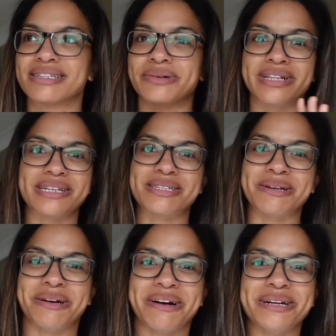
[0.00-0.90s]
Sorry, that's
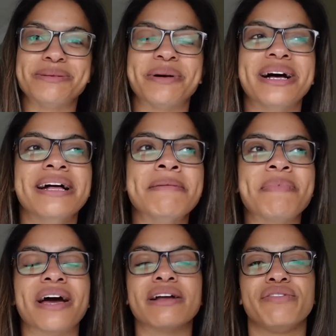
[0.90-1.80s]
so gross, but
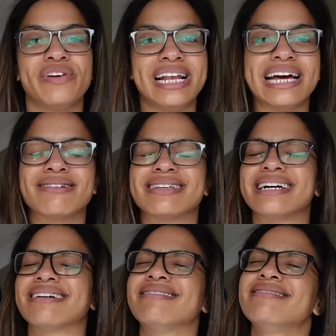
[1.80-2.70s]
I could feel it and I was
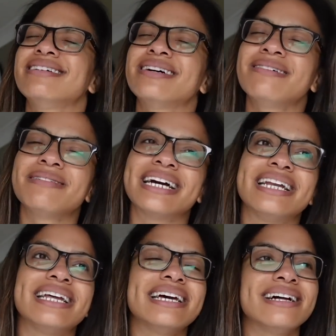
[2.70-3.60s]
like, oh no, I'm
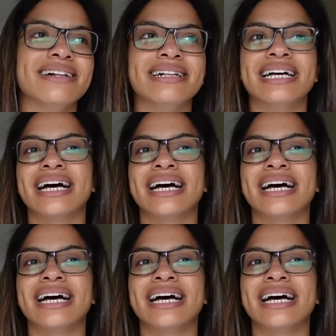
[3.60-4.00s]
getting ill.